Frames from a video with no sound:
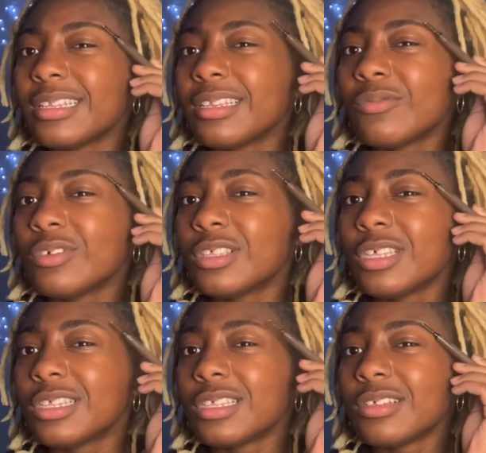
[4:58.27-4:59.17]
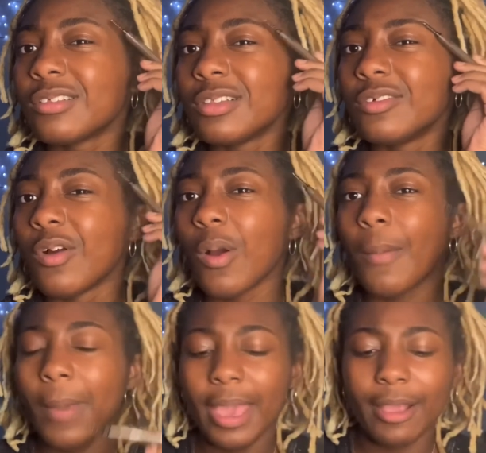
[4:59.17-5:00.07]
just growing my
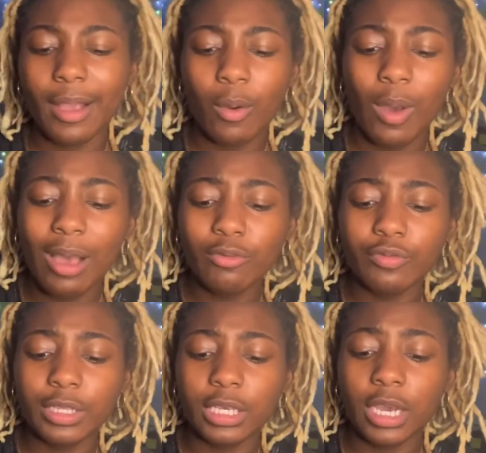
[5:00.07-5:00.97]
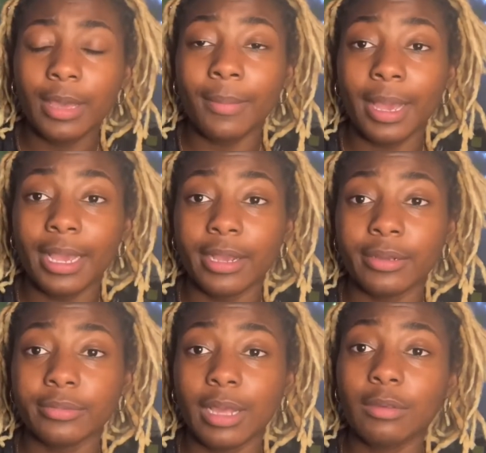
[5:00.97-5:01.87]
hair. Well, I was really cutting my hair.
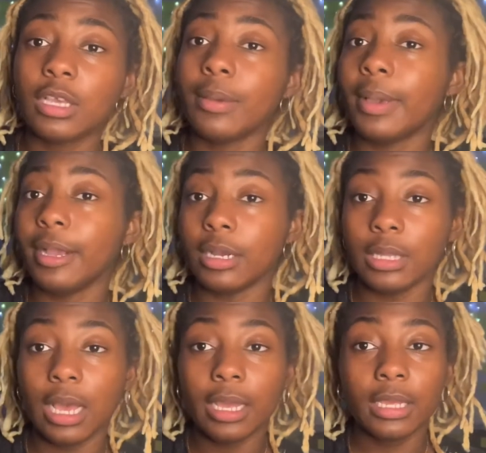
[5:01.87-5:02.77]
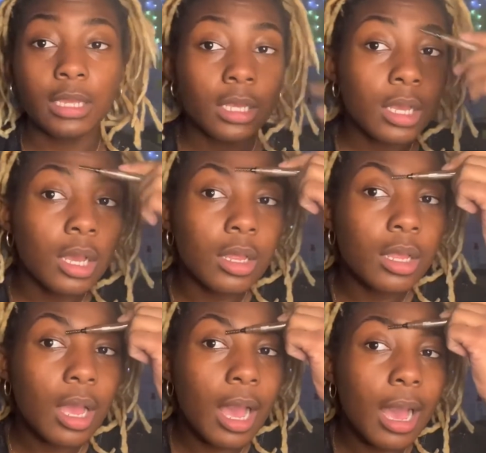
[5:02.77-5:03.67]
I was cutting my hair a lot.
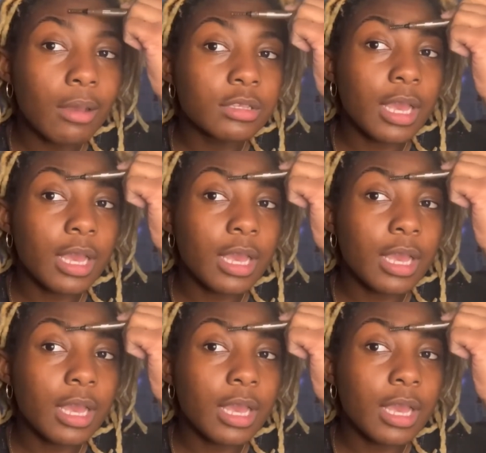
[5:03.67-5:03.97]
I was cutting my